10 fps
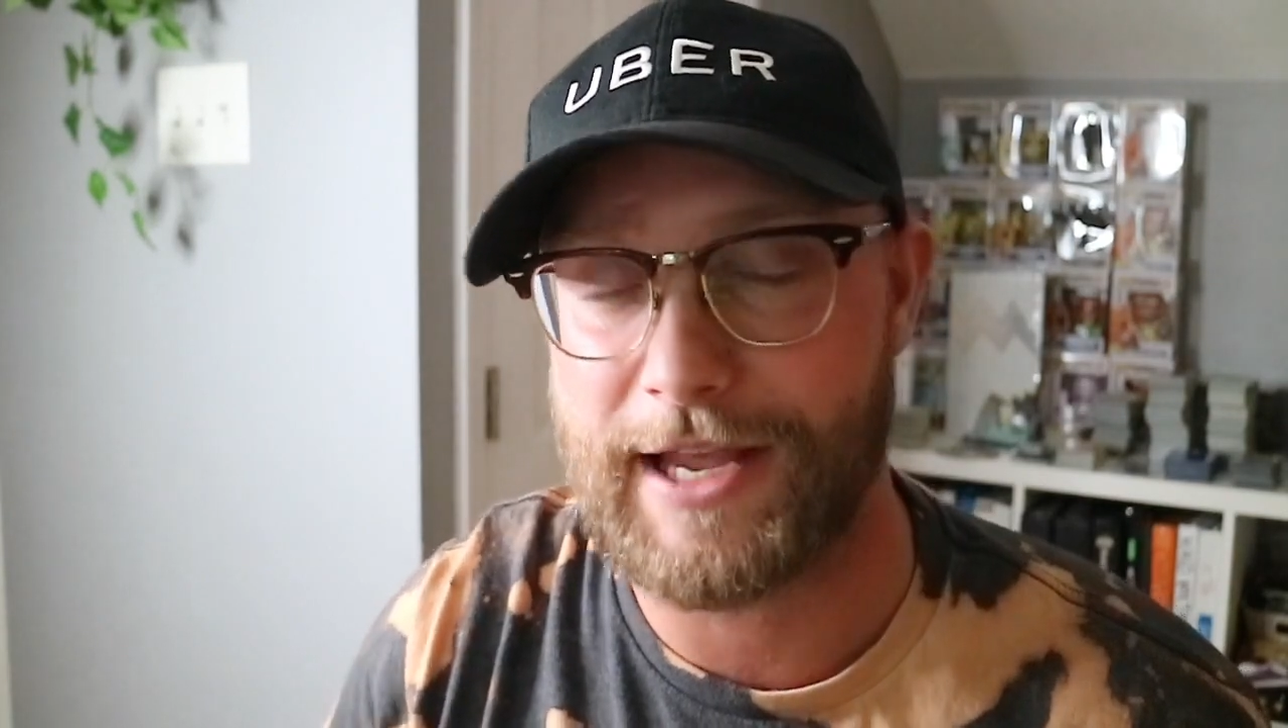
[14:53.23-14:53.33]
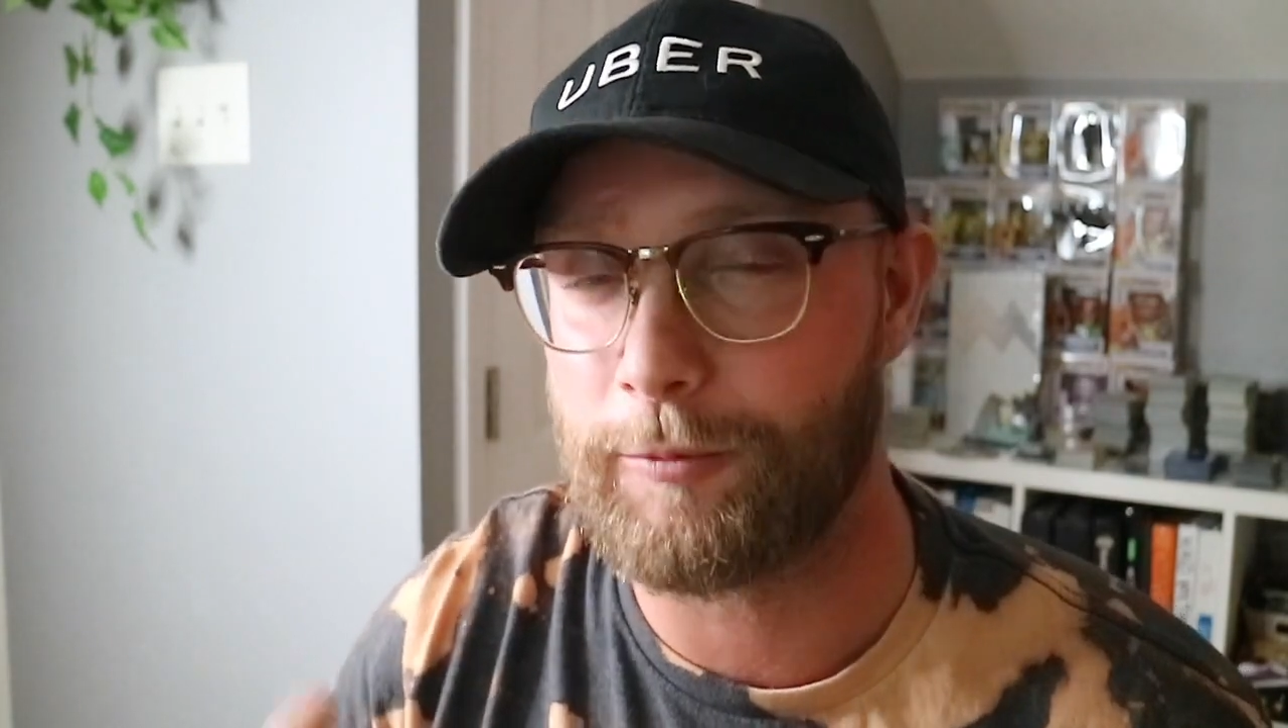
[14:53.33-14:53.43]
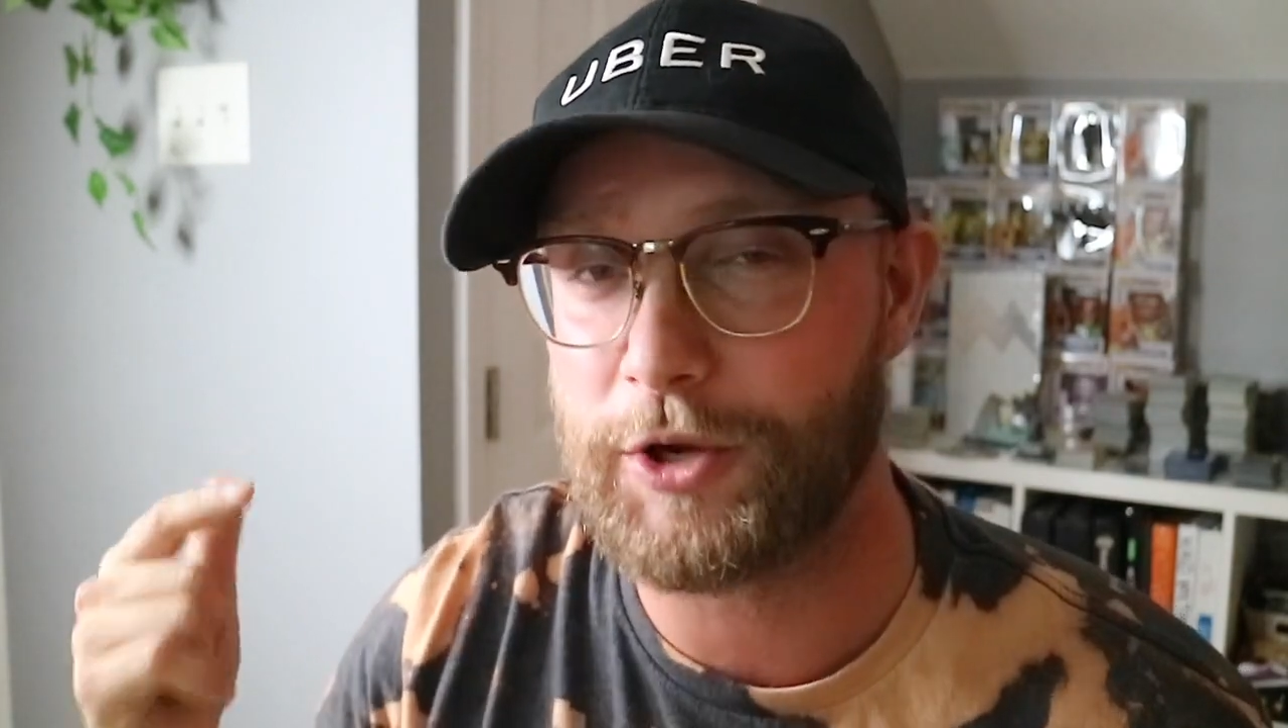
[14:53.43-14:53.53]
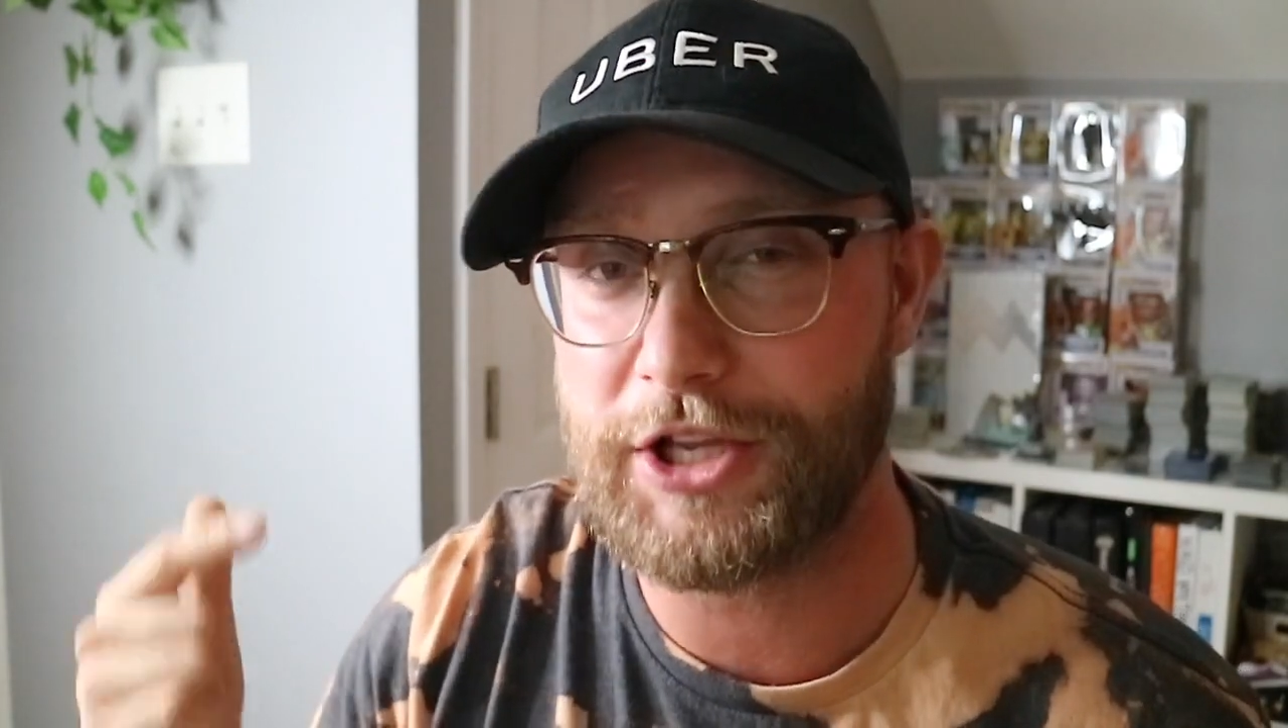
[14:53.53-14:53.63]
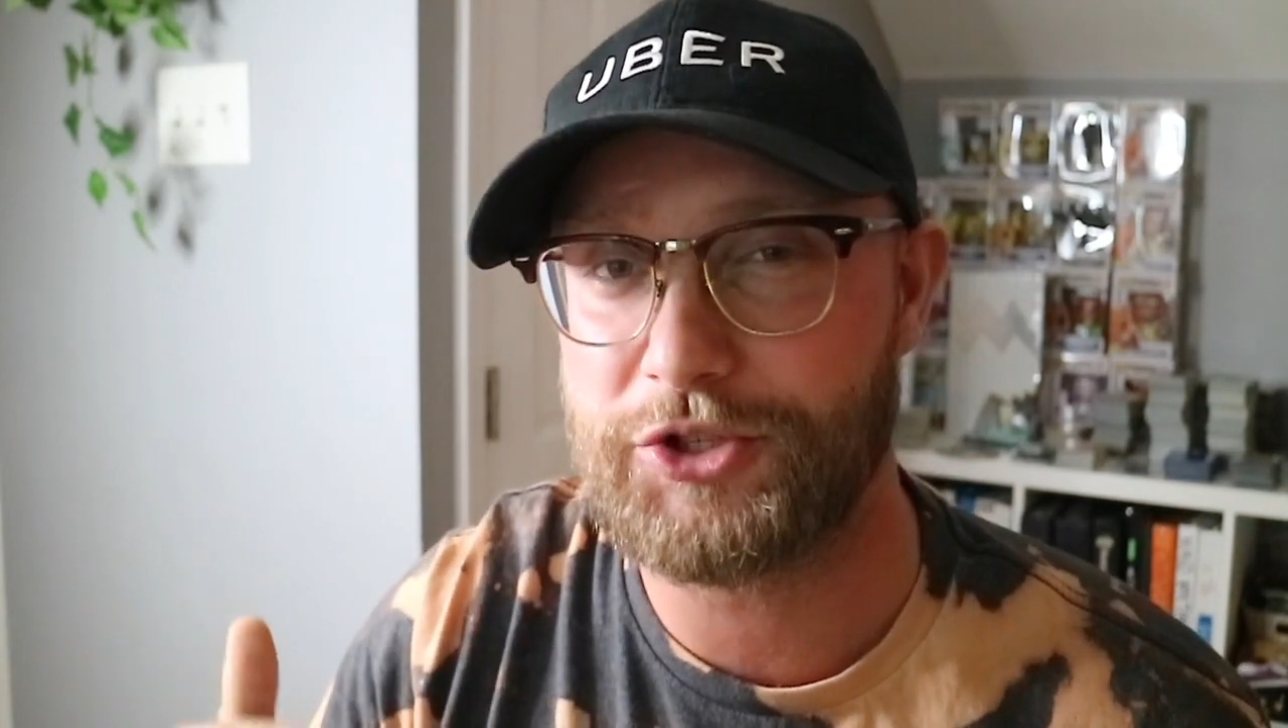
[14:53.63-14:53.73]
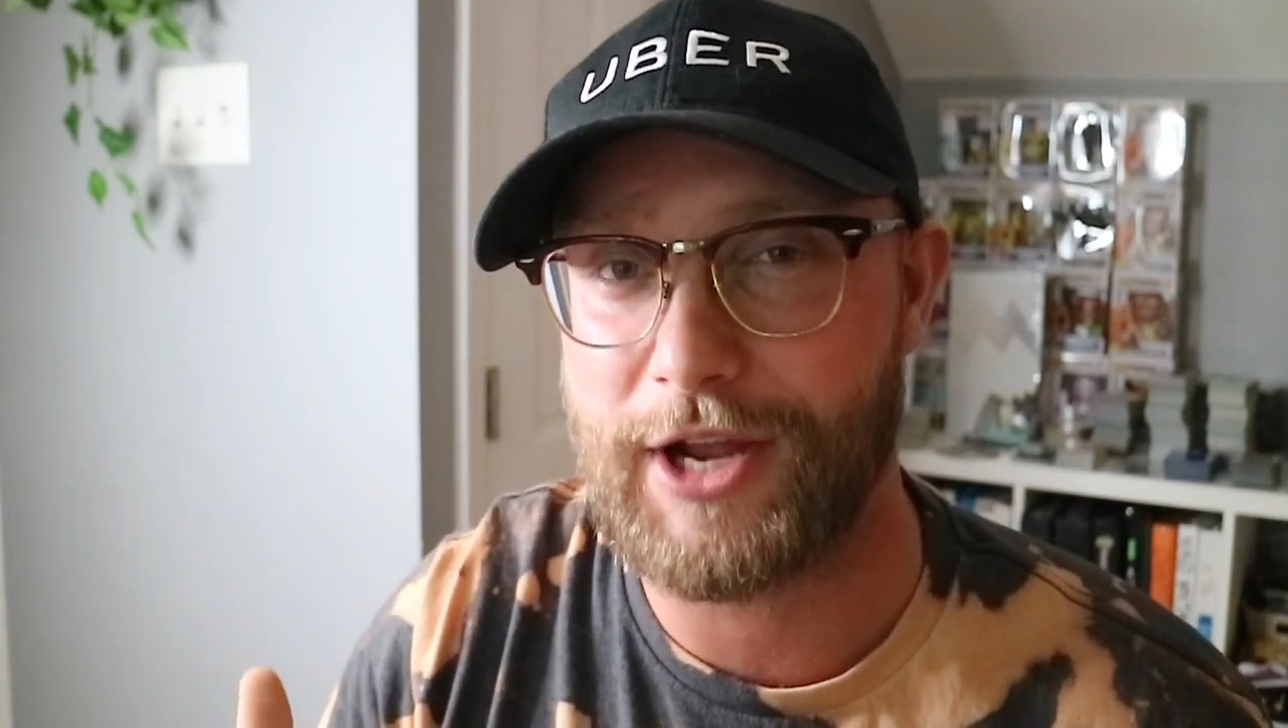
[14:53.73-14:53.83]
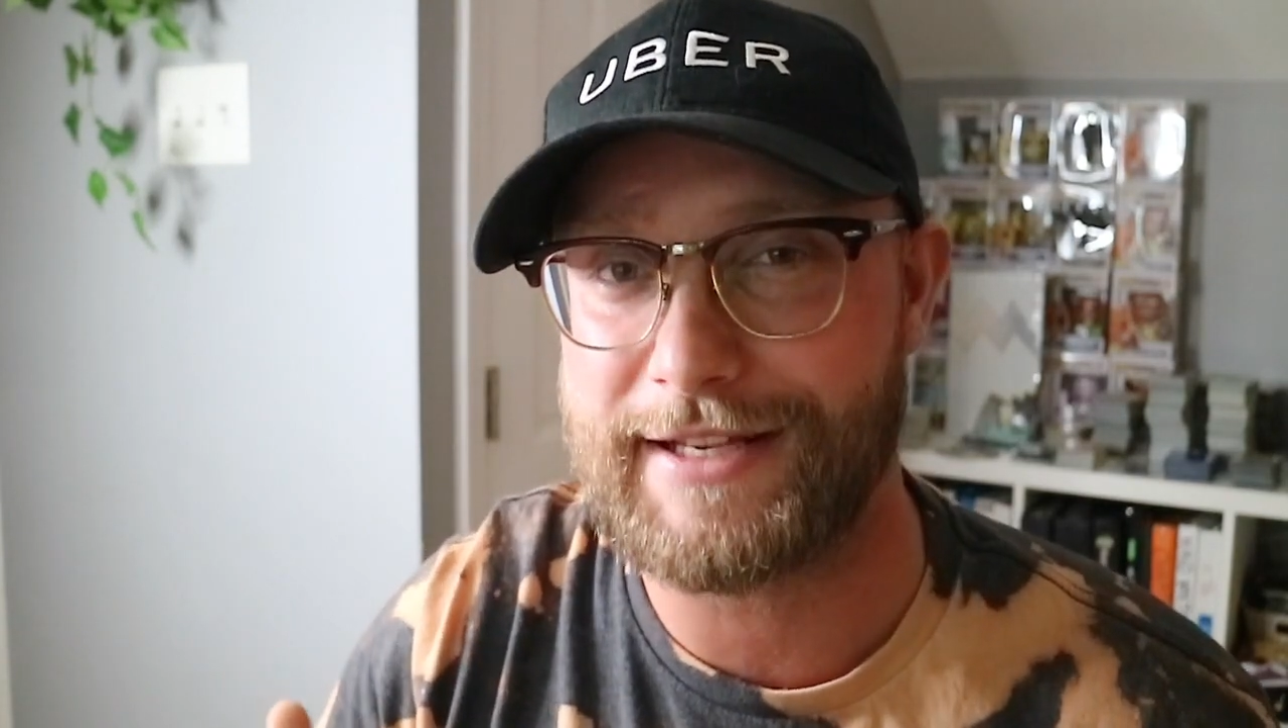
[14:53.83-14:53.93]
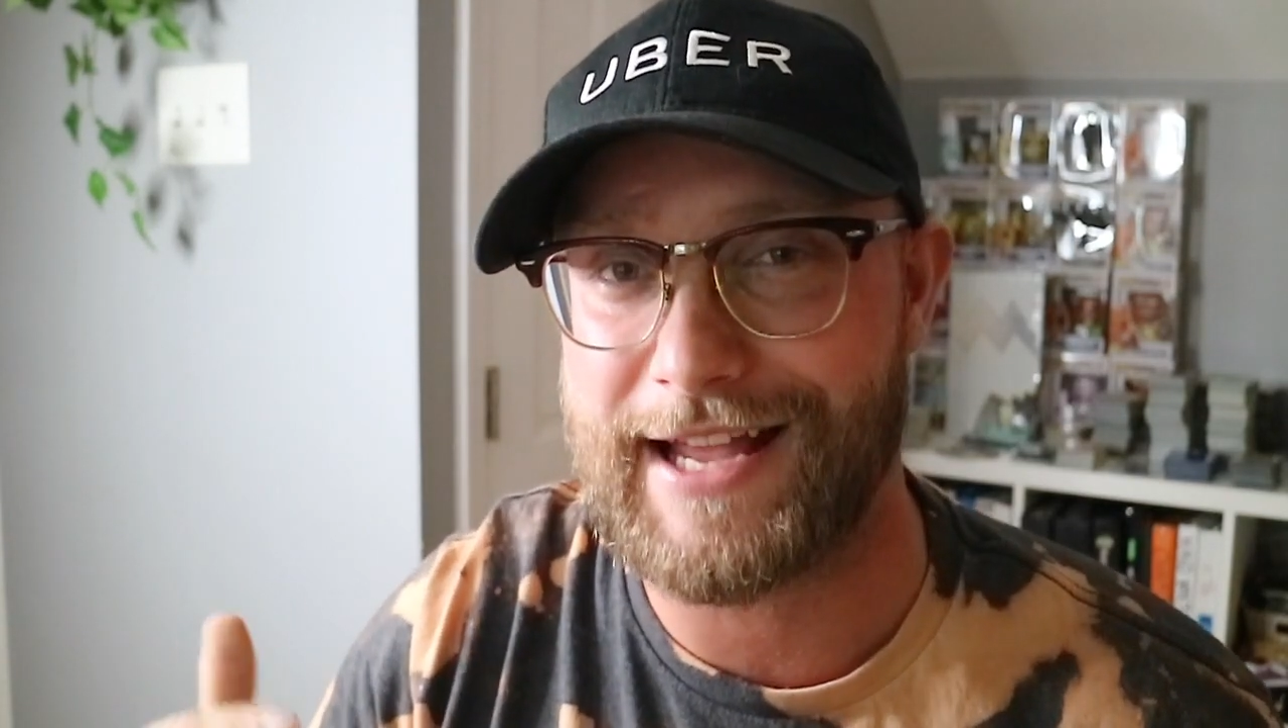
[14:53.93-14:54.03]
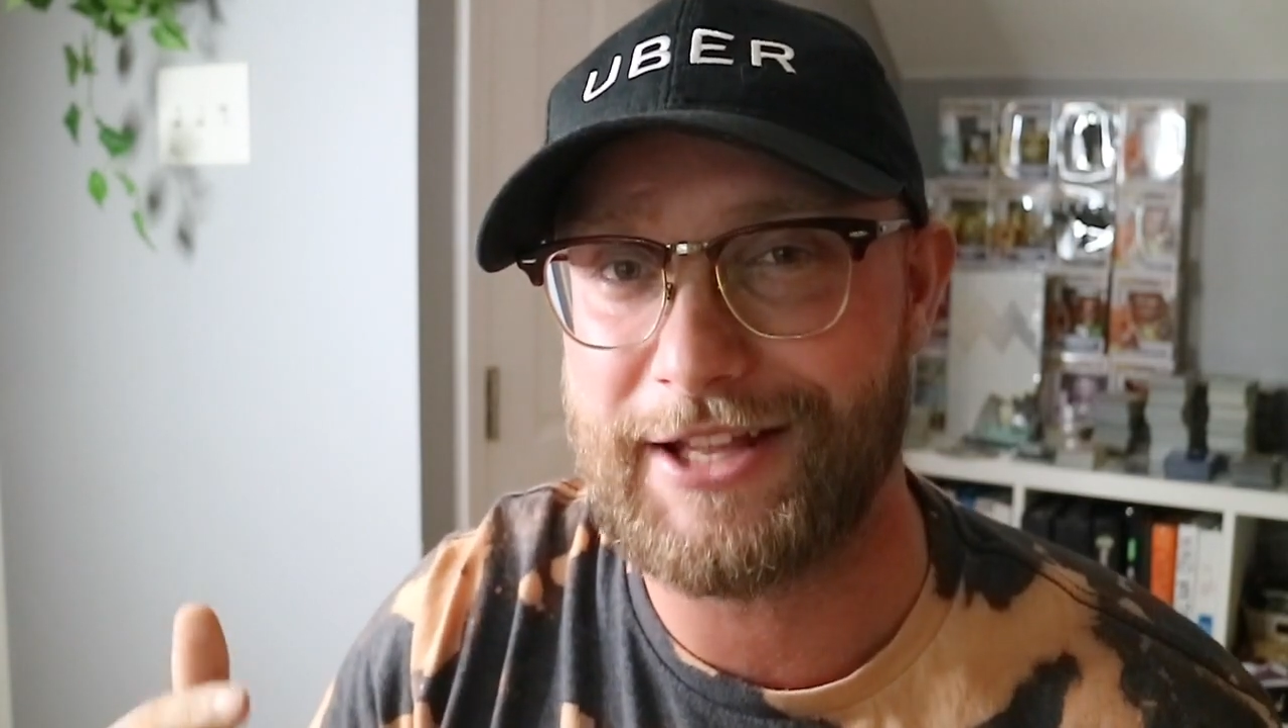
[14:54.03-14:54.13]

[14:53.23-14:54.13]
and we'll get you guys